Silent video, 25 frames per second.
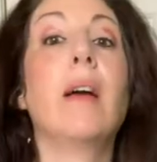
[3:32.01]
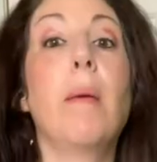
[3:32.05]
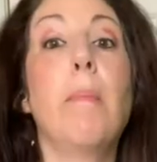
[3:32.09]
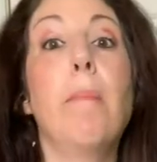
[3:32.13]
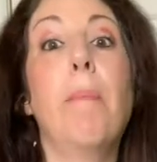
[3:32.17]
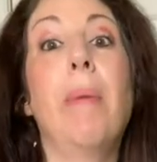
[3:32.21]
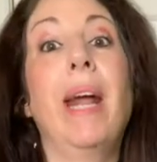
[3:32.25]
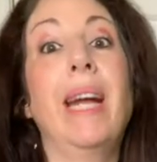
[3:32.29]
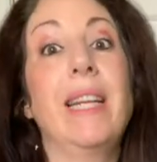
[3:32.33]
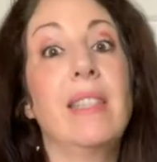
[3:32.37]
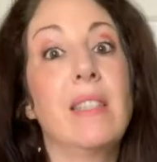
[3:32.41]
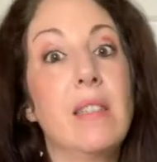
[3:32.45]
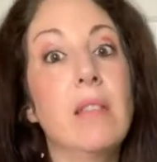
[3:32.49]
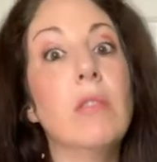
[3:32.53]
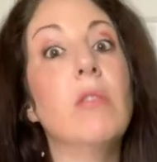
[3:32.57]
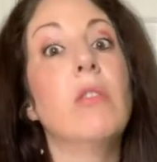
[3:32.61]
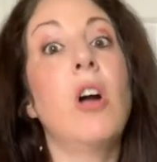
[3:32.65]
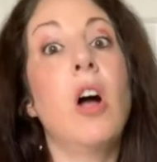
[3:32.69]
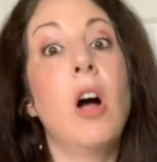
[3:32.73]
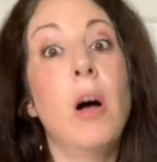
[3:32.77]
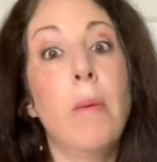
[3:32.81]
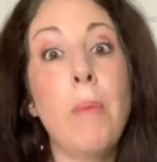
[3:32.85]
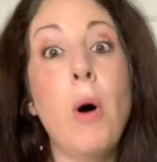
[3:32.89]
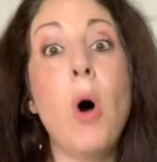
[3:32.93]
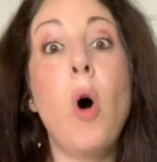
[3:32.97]
but I'd still
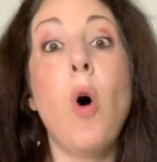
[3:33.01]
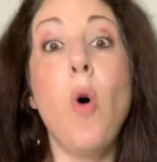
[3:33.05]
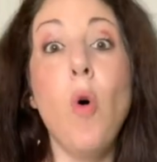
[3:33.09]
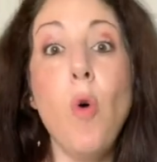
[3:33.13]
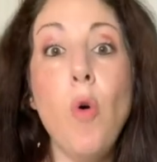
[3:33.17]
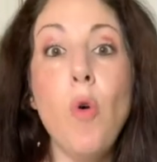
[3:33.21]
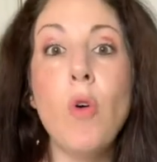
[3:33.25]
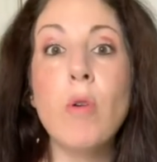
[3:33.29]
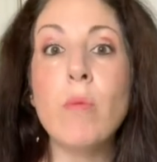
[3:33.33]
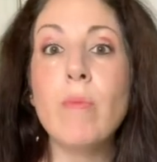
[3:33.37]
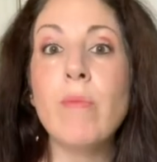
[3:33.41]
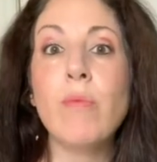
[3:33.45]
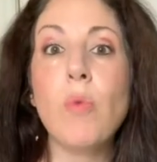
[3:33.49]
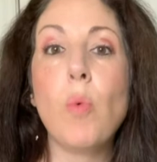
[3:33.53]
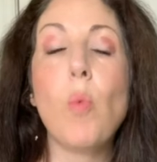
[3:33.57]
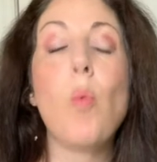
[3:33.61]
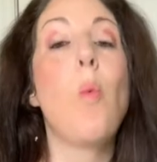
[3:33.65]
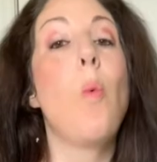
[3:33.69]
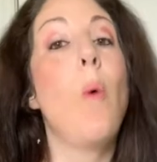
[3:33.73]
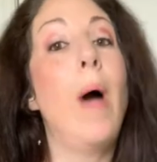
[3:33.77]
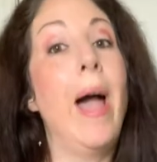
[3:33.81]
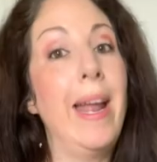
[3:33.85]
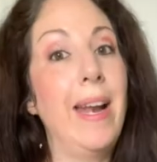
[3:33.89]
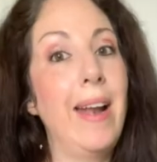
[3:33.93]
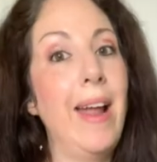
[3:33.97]
come home
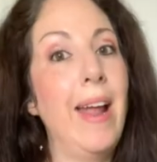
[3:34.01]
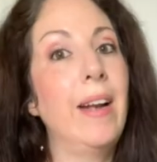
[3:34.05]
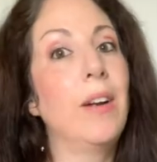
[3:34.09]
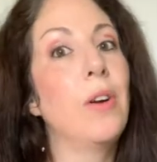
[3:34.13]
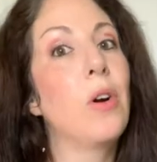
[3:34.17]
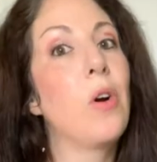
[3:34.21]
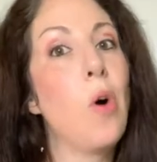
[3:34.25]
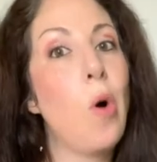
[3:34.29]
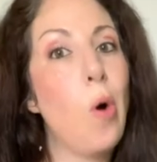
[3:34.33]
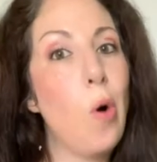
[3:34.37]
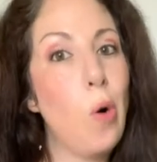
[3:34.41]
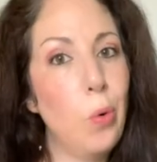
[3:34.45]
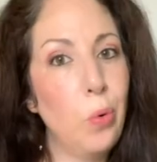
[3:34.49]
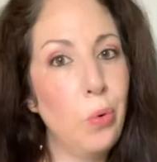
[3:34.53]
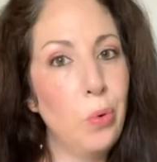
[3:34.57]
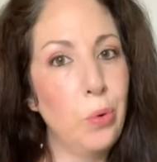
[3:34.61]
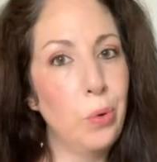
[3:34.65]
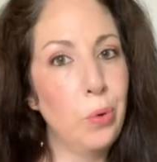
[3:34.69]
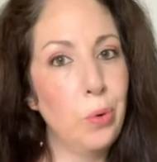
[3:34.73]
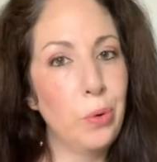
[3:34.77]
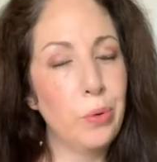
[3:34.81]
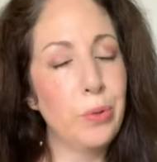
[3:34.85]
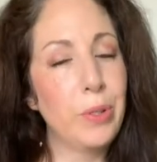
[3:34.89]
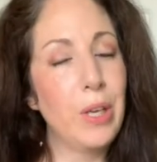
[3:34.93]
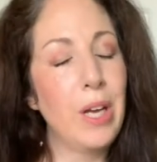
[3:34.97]
wet and
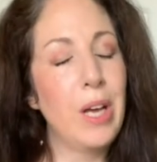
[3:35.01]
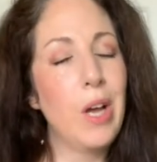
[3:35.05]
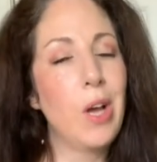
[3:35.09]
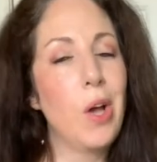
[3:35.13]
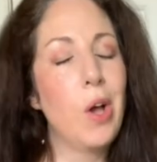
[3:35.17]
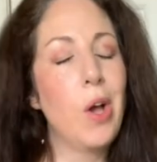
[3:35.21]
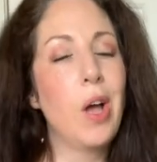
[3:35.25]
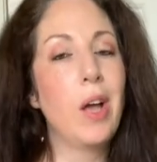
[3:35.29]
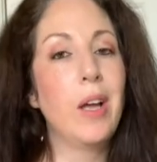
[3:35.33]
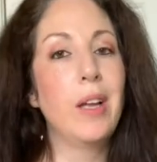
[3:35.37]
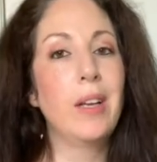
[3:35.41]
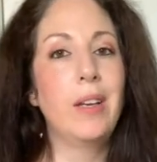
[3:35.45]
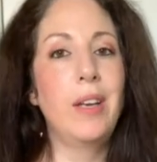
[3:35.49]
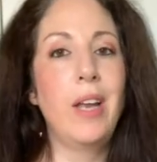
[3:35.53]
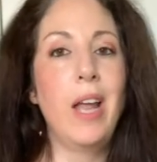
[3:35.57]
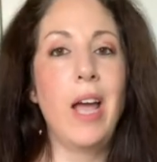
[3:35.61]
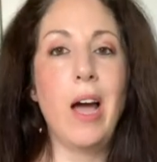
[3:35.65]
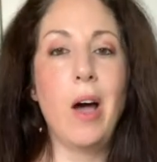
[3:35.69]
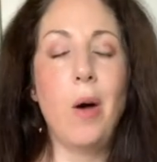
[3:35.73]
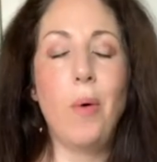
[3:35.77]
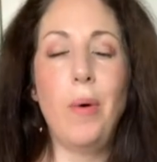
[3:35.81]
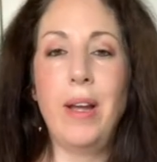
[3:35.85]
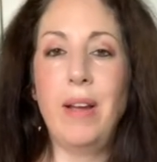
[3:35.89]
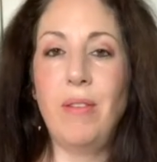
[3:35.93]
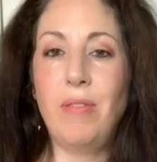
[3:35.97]
cold.
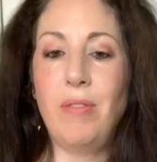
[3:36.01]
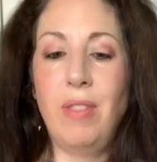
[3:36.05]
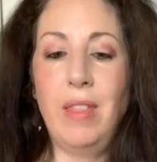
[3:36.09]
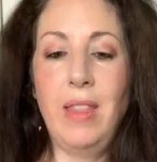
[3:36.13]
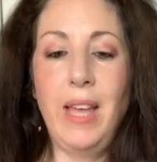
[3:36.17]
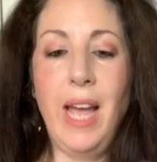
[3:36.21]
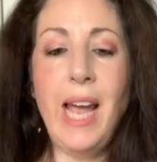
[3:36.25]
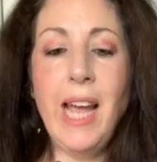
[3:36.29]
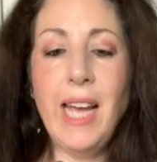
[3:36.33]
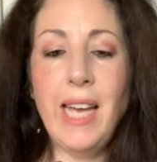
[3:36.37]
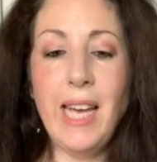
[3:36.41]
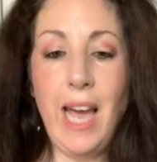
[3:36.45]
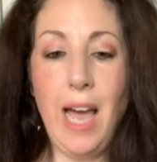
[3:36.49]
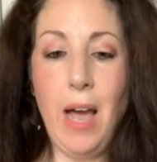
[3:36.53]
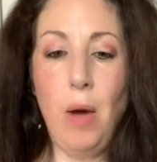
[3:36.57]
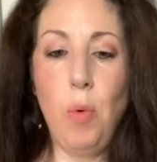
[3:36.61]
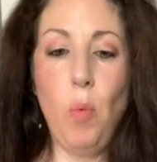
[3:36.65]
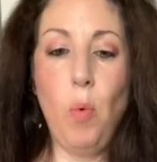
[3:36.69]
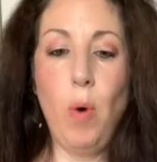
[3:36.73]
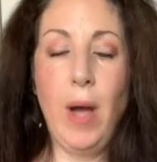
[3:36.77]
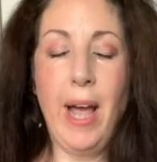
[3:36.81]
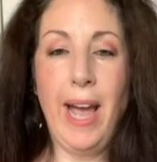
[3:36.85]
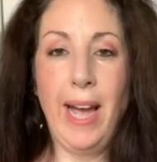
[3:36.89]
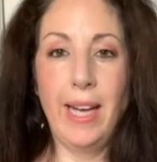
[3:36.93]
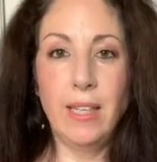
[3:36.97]
Now, if they get
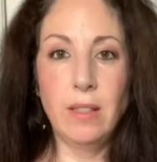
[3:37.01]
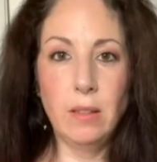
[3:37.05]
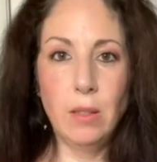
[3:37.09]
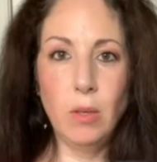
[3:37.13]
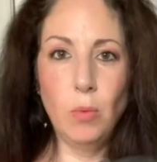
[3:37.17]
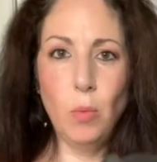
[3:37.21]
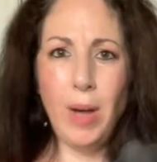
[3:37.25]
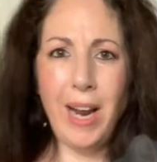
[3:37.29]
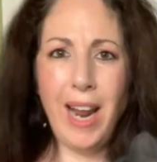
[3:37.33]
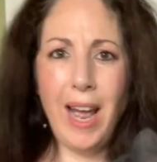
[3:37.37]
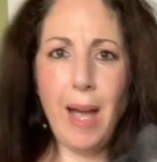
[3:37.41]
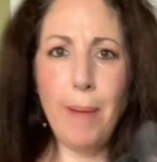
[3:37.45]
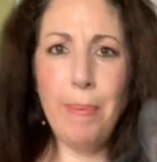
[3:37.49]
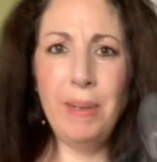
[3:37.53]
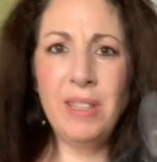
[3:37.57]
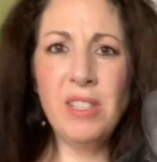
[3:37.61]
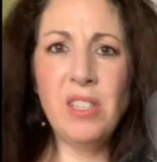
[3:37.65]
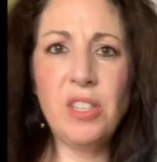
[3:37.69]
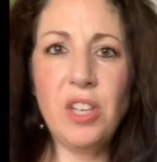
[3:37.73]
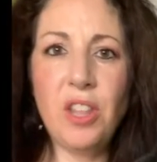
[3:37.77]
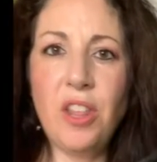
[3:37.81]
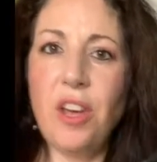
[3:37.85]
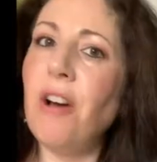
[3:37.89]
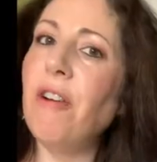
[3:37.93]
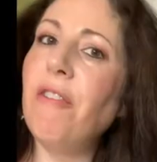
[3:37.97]
wet, what happens
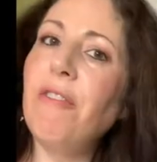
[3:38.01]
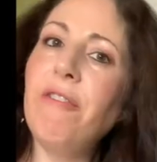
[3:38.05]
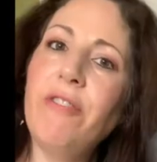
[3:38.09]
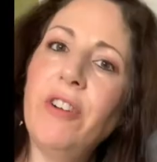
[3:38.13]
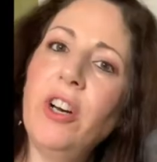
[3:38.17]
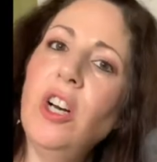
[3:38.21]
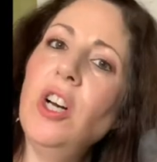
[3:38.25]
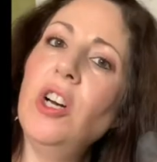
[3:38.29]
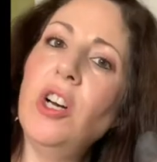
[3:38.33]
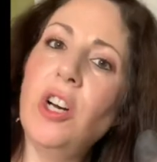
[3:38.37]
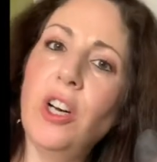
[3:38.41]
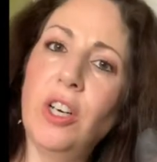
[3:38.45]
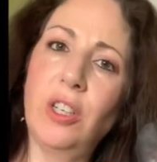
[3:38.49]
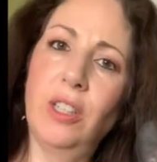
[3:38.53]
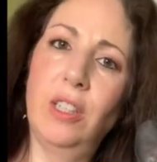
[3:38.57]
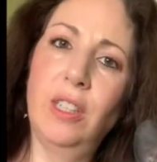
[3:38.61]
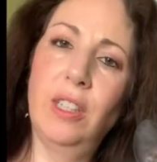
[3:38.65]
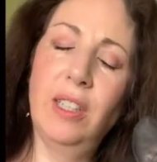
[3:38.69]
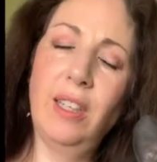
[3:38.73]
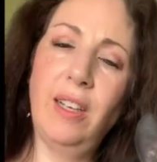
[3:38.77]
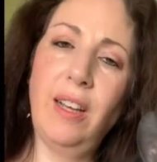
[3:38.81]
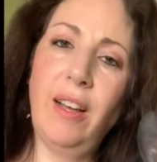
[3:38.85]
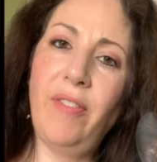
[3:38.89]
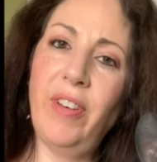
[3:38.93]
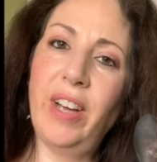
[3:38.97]
to their fur
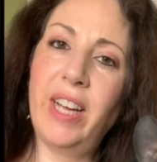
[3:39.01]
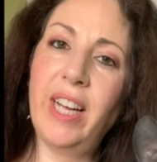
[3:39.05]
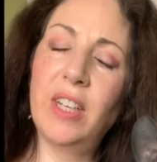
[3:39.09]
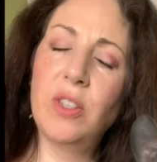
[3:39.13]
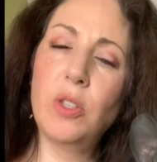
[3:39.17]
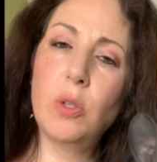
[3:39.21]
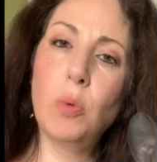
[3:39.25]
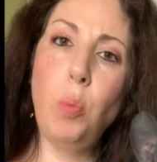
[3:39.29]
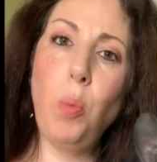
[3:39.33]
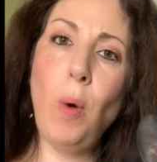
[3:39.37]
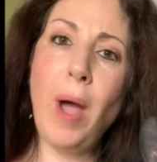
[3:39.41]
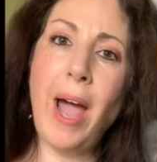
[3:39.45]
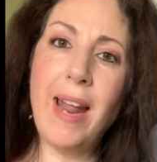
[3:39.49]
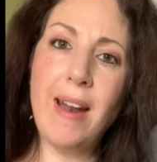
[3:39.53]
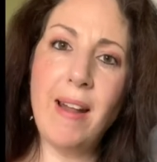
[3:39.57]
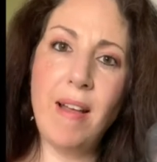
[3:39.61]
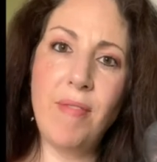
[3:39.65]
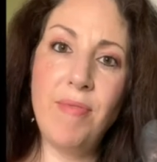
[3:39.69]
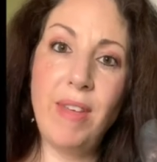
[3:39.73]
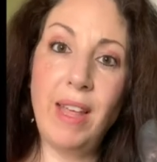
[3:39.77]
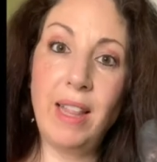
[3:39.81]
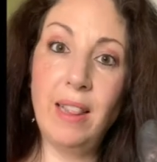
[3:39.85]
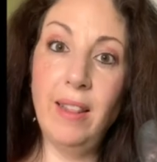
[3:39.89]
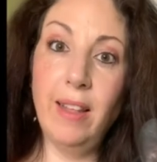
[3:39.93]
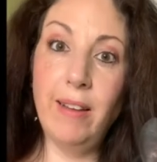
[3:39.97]
if it gets wet
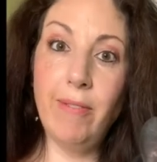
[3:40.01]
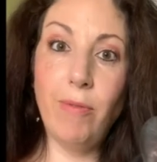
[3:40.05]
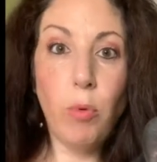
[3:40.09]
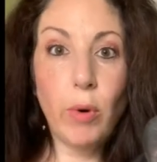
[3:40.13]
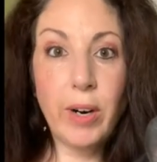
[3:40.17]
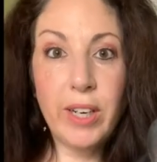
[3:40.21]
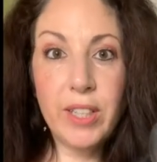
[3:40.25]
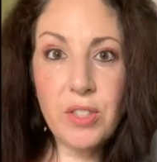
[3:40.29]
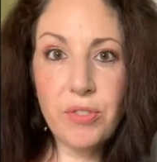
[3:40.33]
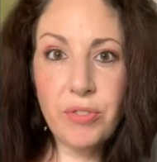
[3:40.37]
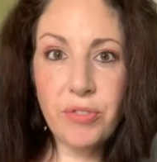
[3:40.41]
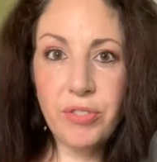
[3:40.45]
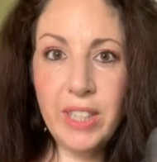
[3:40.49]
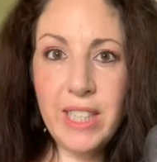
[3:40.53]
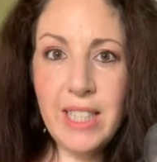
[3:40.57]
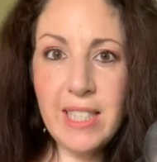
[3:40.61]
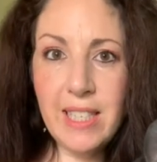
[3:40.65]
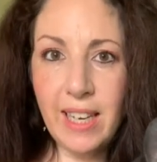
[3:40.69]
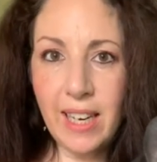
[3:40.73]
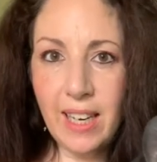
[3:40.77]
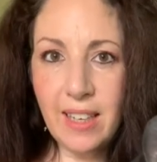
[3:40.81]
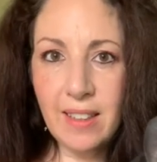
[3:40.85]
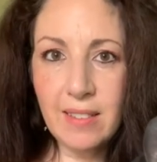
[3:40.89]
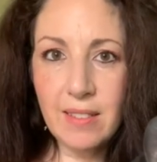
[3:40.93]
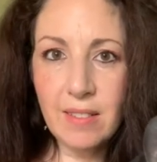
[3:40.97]
and they live where it's
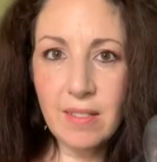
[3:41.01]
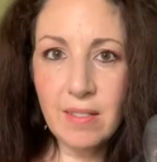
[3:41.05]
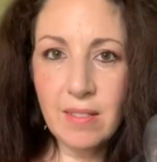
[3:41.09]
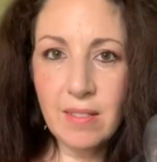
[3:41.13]
freezing?